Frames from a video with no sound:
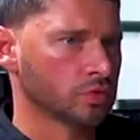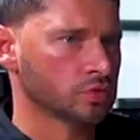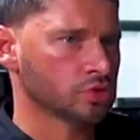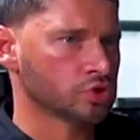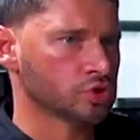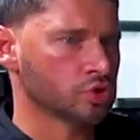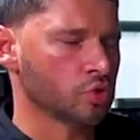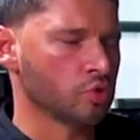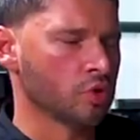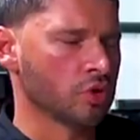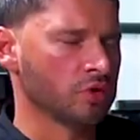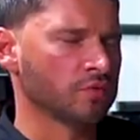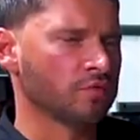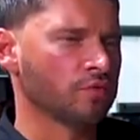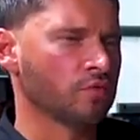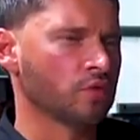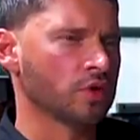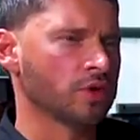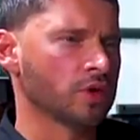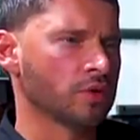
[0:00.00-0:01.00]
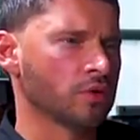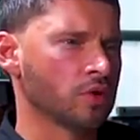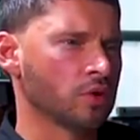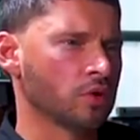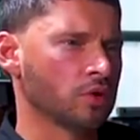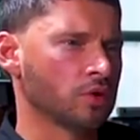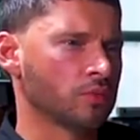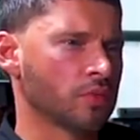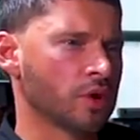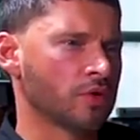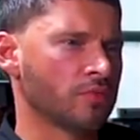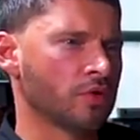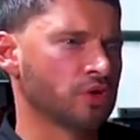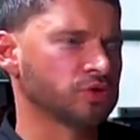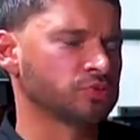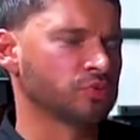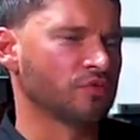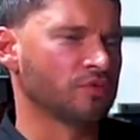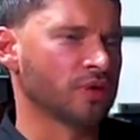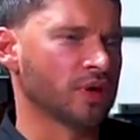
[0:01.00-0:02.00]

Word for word: So who are the four that are going on Mount Rushmore